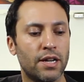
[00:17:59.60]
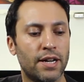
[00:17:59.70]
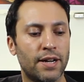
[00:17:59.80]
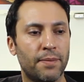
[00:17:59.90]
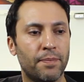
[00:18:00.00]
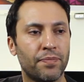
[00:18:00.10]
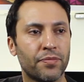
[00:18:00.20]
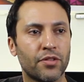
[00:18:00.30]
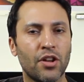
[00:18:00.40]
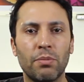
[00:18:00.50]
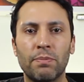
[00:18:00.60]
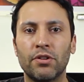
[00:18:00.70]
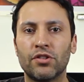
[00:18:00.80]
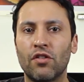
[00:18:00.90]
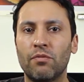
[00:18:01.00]
Don't be
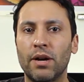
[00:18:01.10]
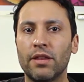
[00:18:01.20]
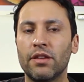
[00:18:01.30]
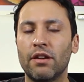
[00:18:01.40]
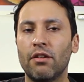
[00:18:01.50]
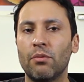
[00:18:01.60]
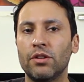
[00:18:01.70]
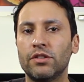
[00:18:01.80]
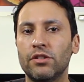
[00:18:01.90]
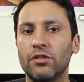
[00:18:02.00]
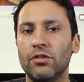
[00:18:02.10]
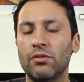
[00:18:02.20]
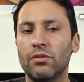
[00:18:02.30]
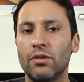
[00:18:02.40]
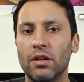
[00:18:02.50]
put off by theory. Once you